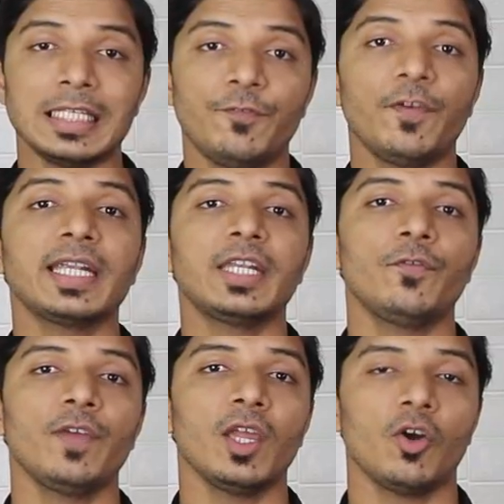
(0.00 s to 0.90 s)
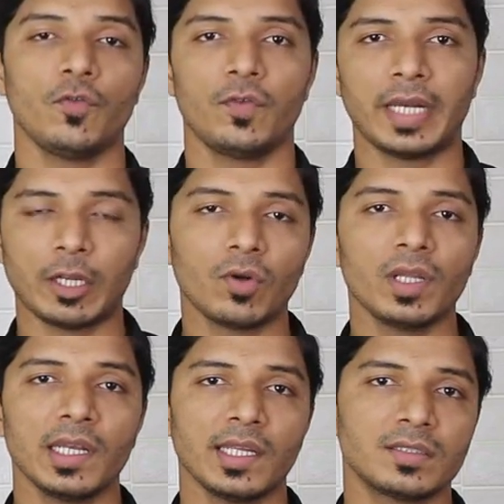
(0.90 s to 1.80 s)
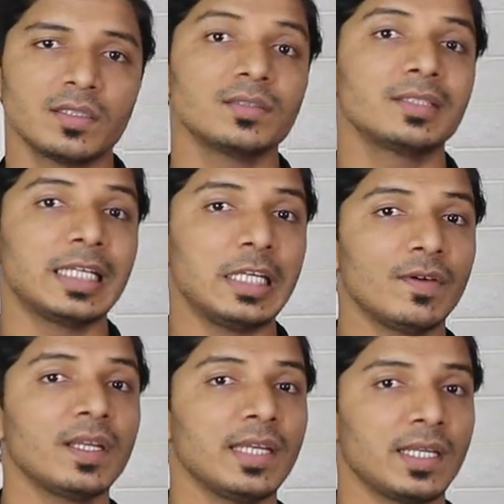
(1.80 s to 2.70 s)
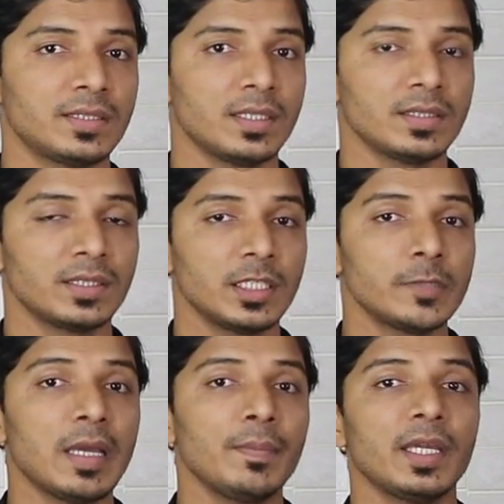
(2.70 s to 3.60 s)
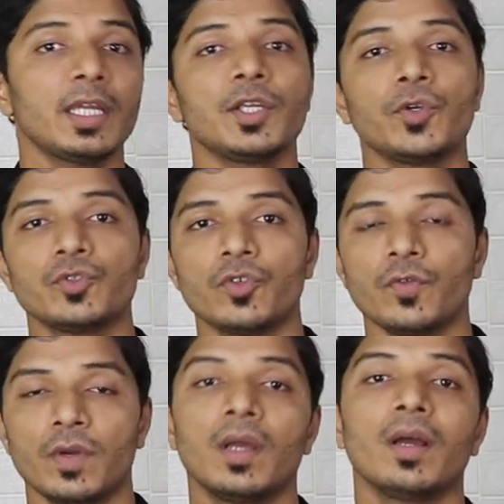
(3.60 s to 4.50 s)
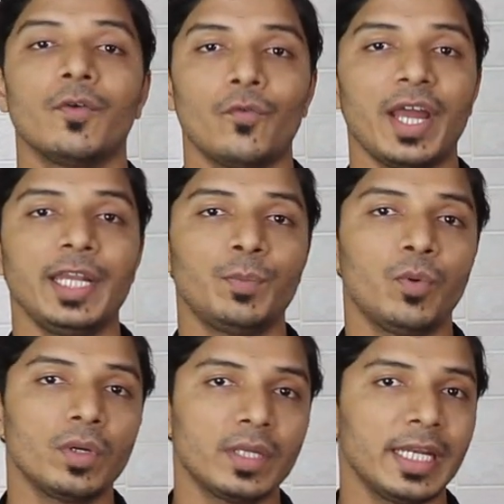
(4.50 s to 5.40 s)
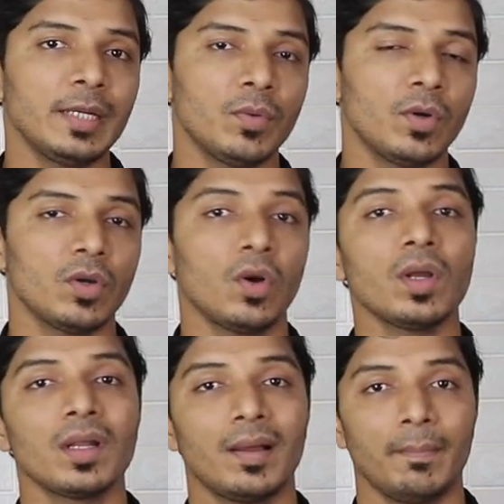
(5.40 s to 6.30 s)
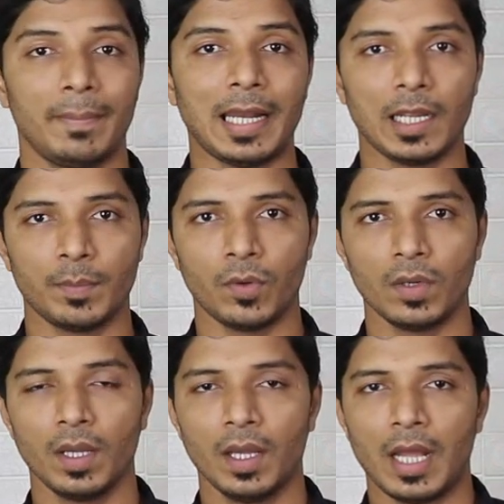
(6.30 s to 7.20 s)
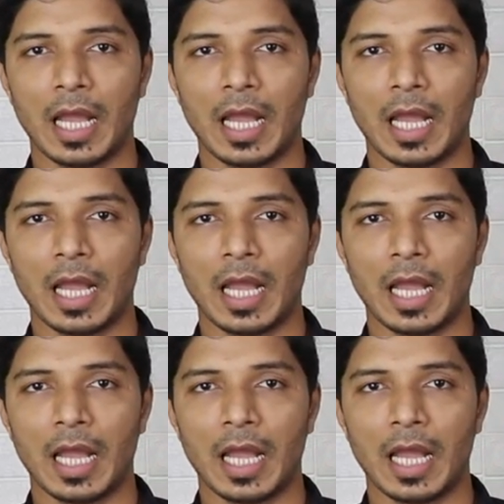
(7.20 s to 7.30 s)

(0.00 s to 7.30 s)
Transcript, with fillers: effective way of recording lectures, delivering lectures is by making use of whiteboard, greenboard or blackboard,